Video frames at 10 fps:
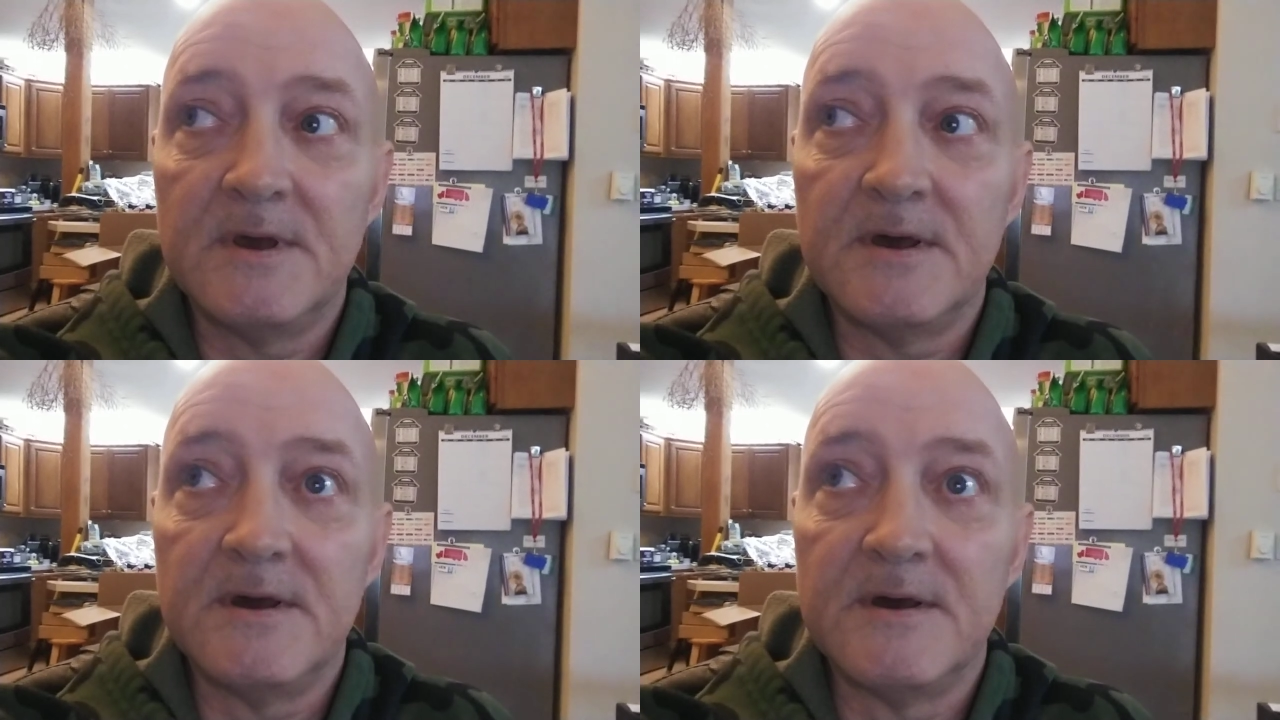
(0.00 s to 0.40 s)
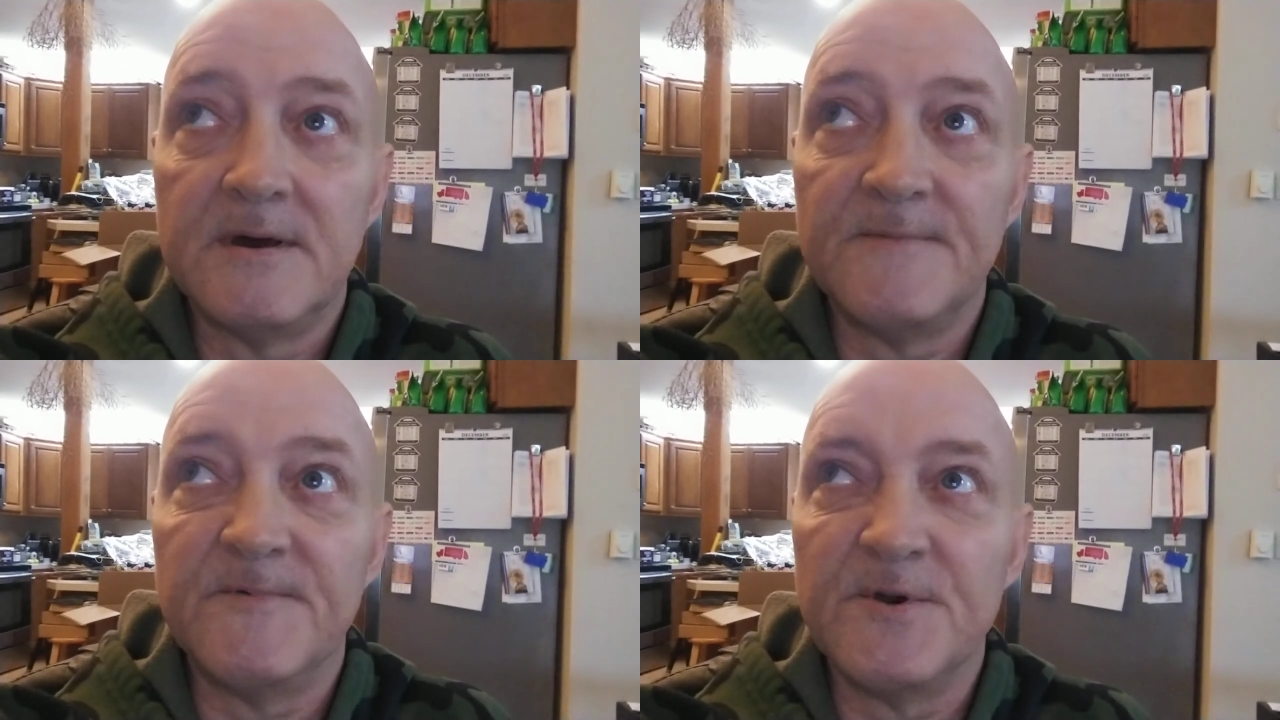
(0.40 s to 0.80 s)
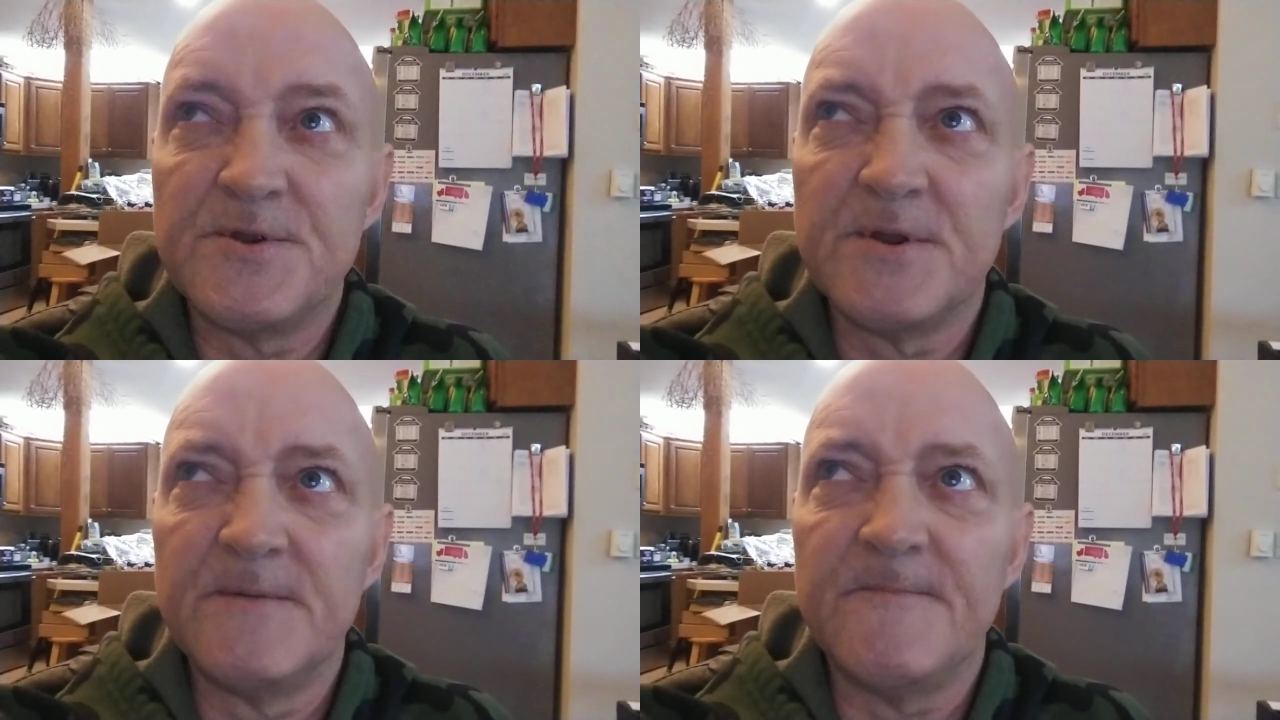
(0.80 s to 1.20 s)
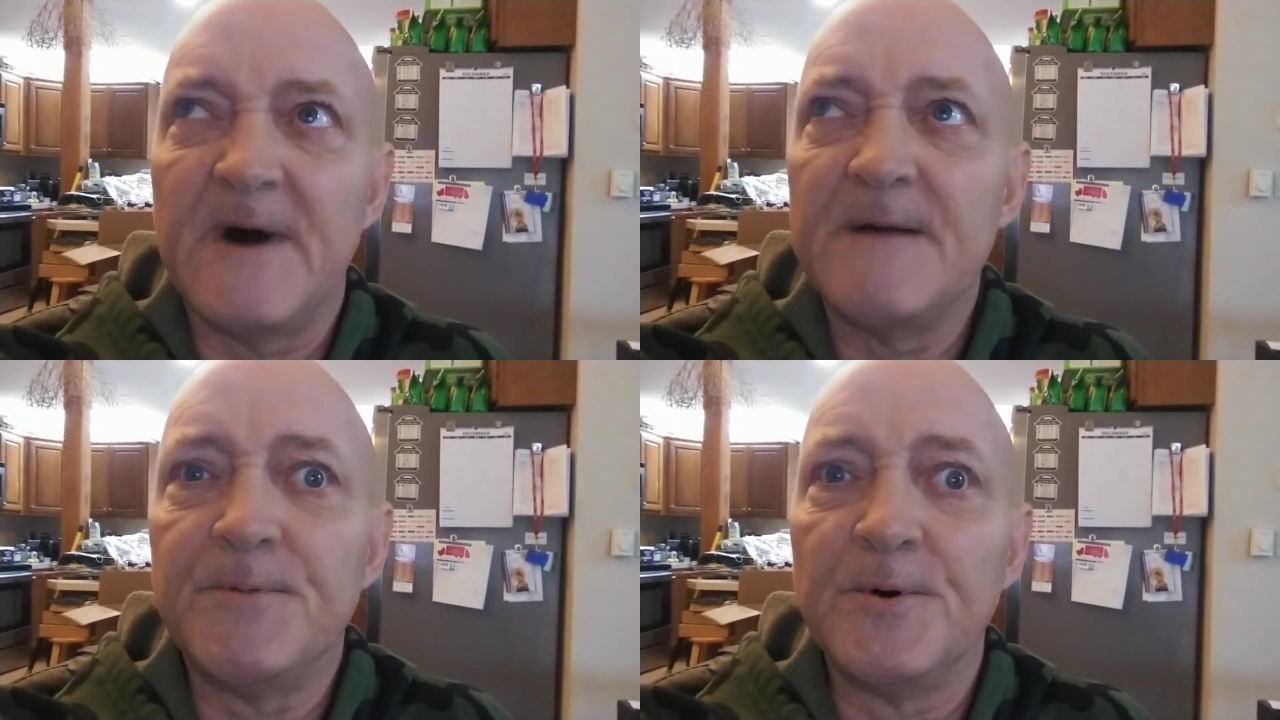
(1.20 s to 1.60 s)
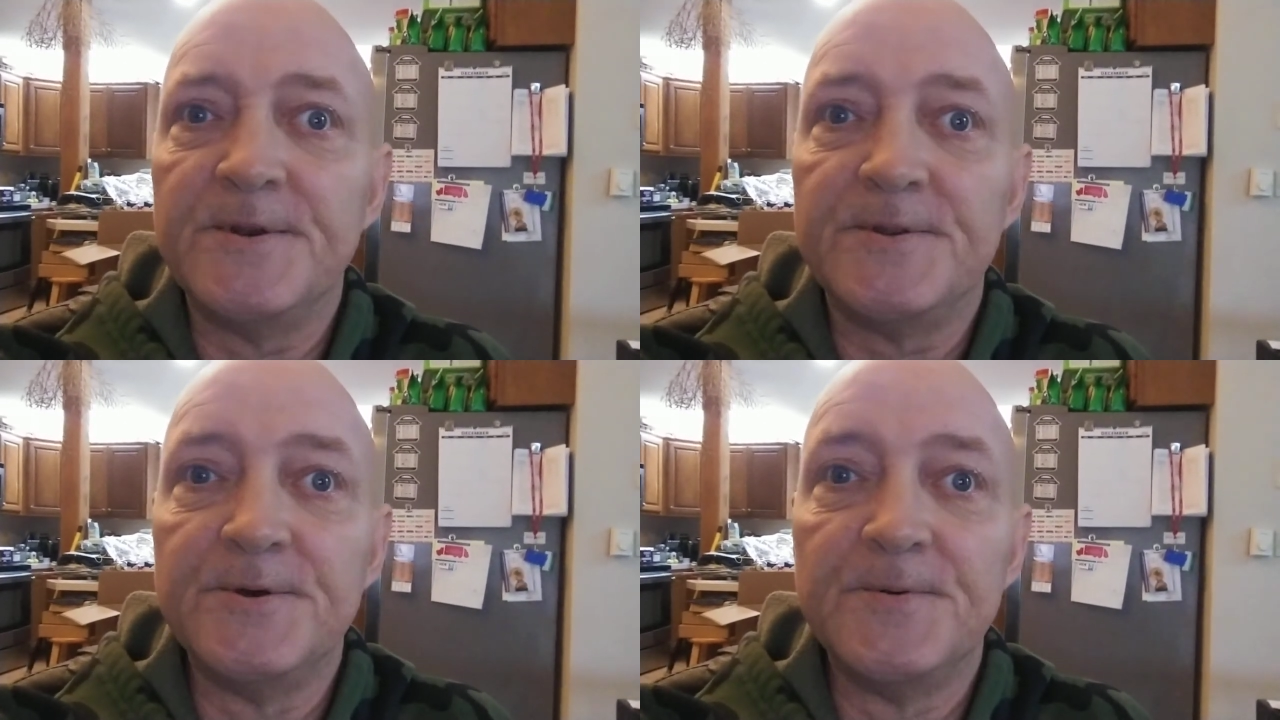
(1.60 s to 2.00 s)
version
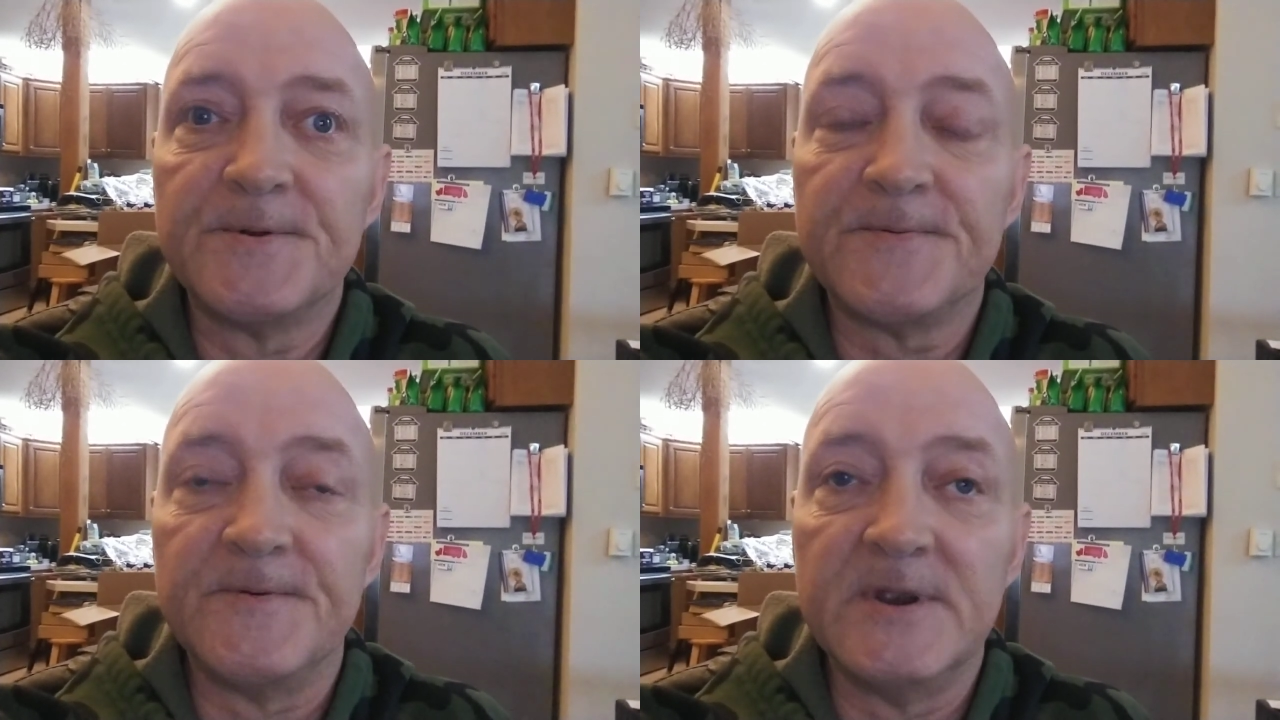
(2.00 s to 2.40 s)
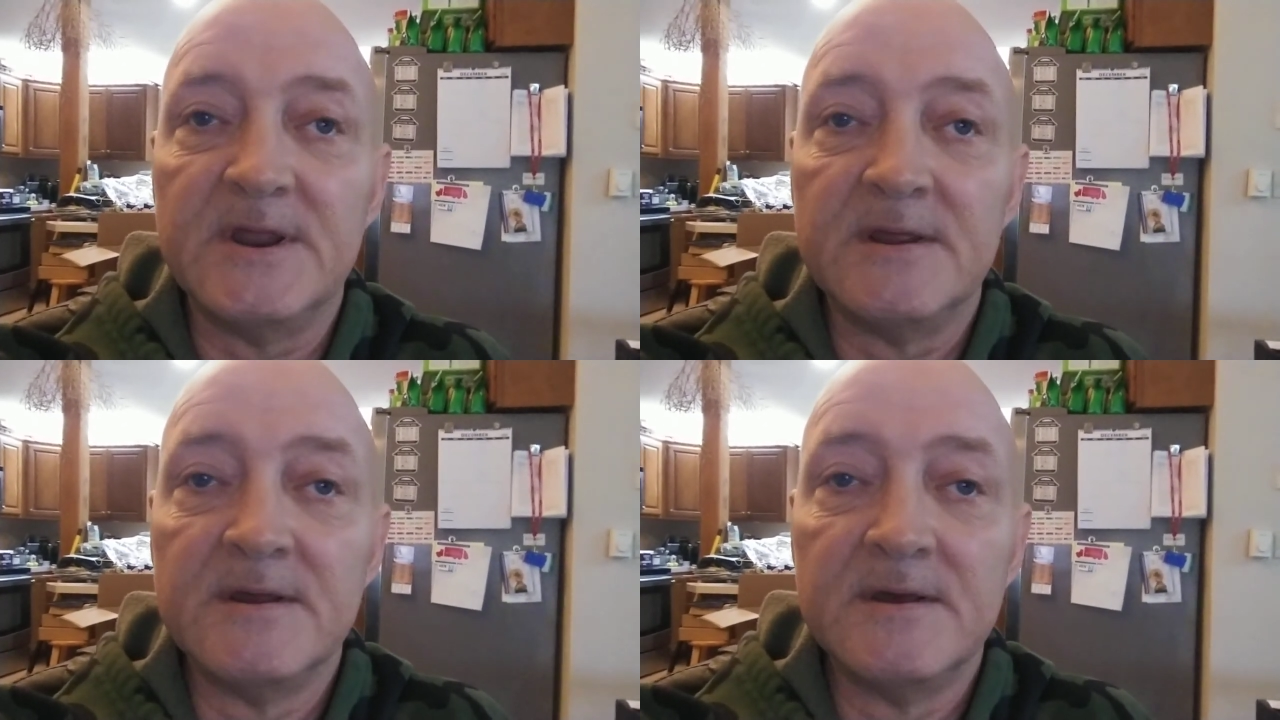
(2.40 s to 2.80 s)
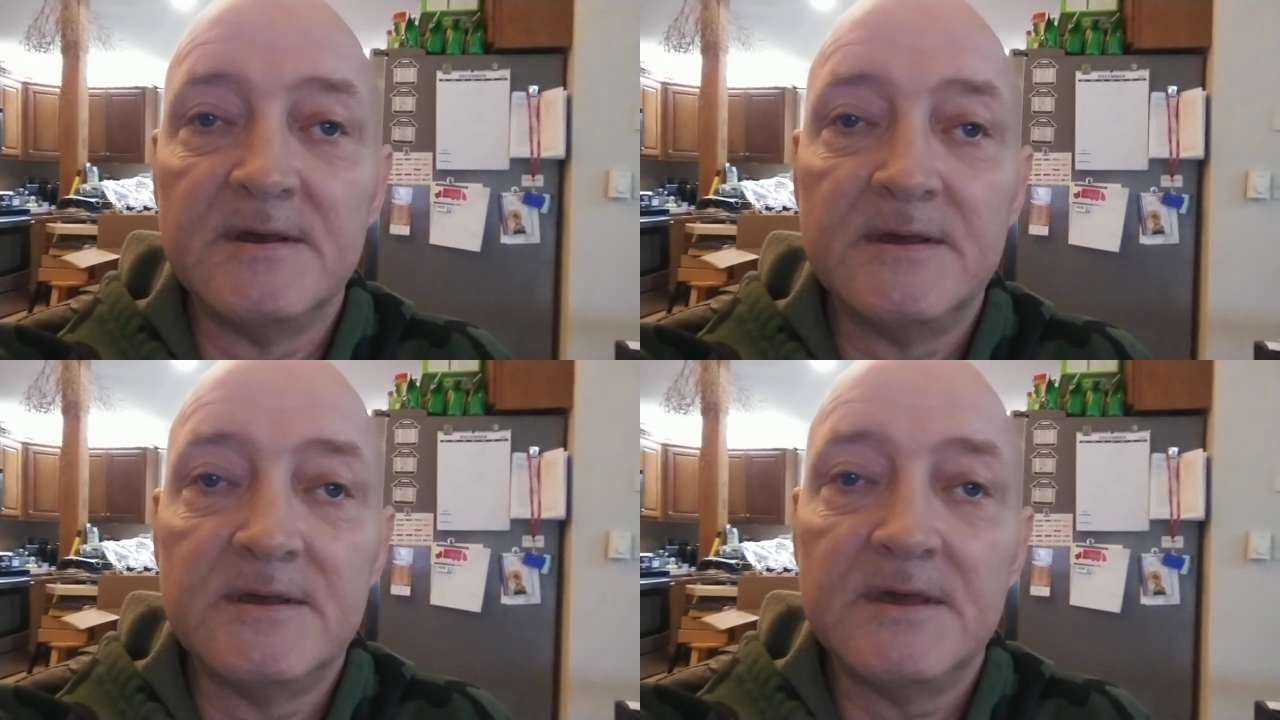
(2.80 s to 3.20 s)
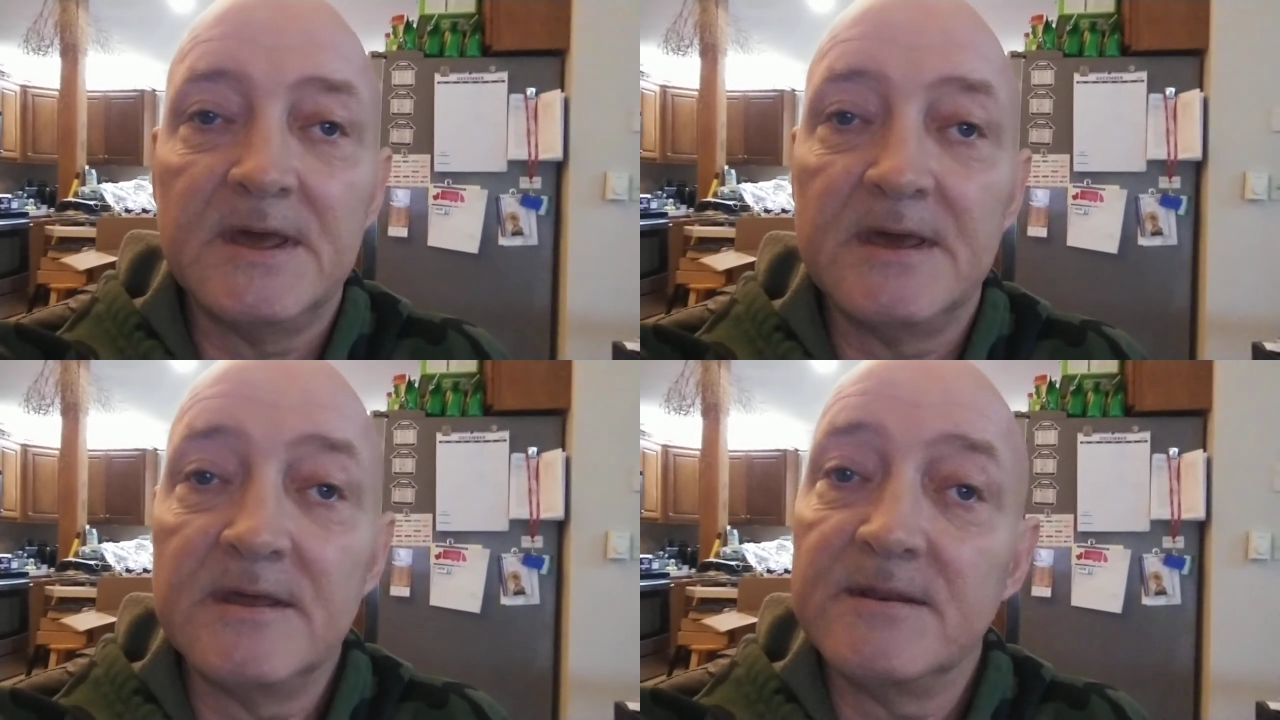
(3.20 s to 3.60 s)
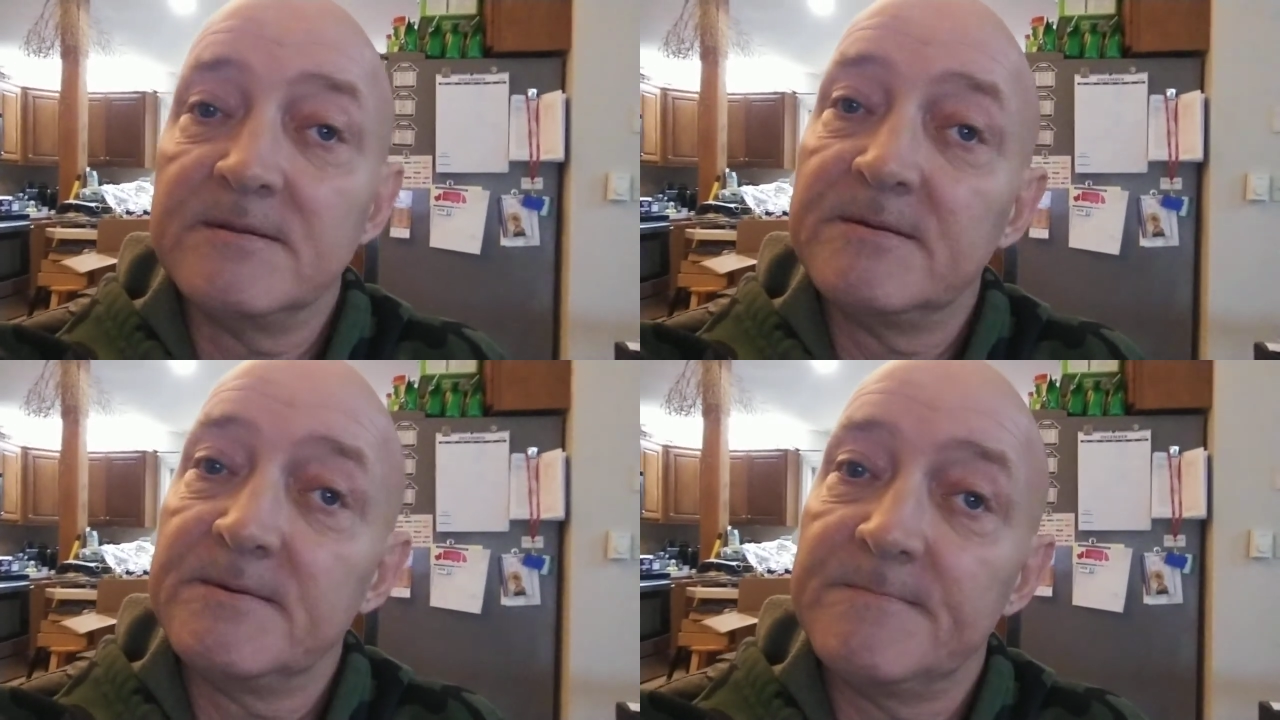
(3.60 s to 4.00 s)
5.2 was free, and